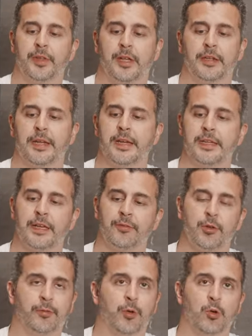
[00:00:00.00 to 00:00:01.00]
and give
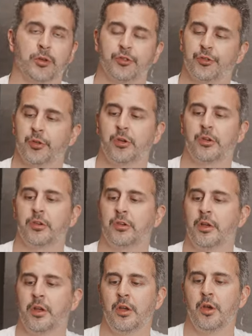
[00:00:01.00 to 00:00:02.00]
you full
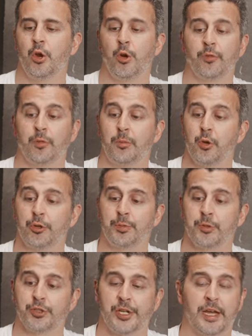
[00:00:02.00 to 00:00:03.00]
control over
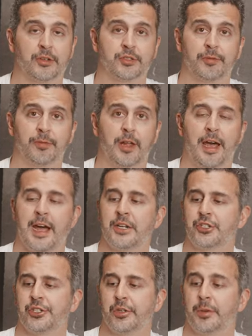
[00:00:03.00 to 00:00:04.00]
multiple channels of
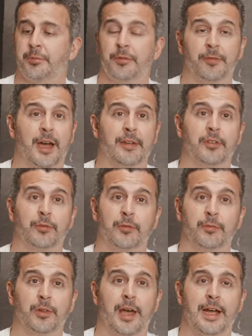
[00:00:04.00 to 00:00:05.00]
flash, you know, up to 5
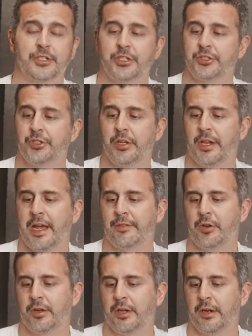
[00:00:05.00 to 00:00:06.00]
different flashes you could have
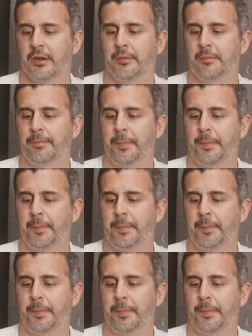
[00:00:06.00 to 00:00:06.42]
on here,